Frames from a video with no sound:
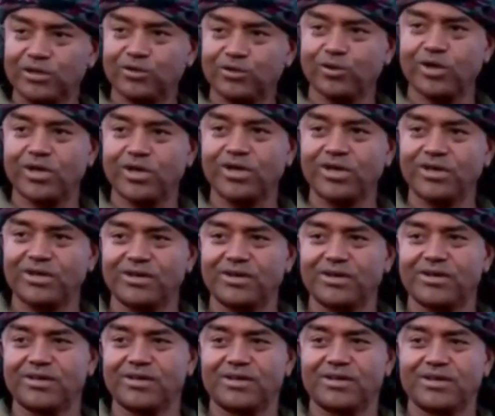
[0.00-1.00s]

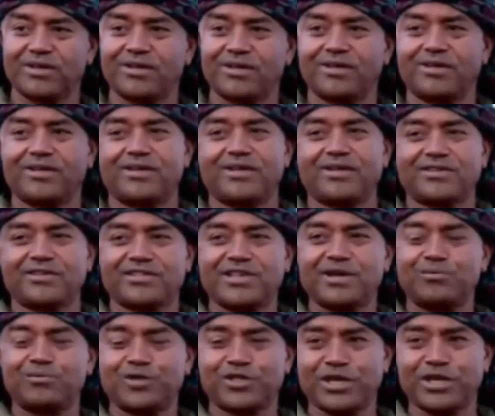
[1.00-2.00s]
I would not
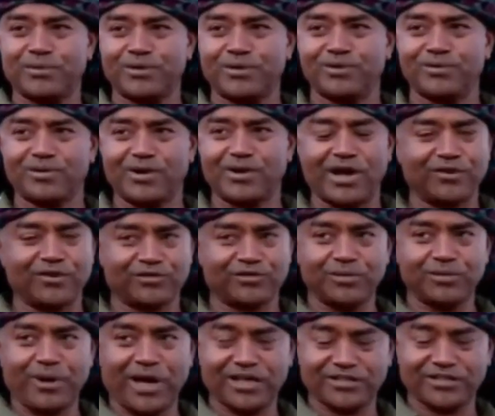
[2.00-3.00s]
say it
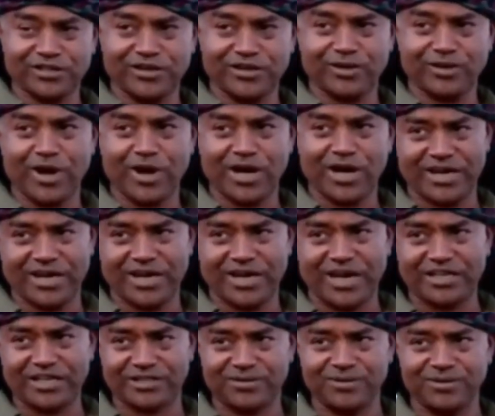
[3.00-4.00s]
was not a factor,
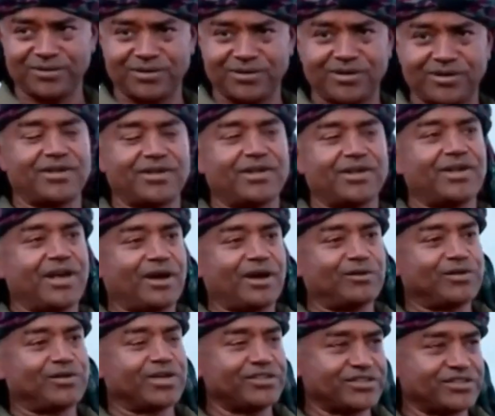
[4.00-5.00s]

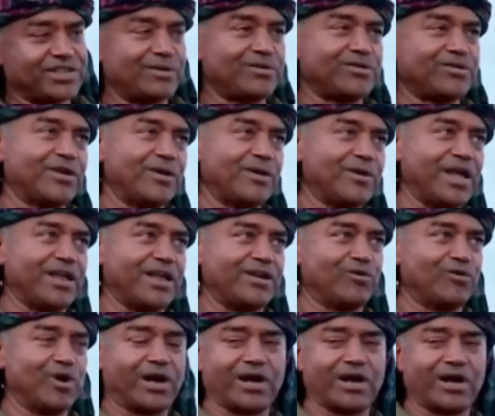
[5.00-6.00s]
but that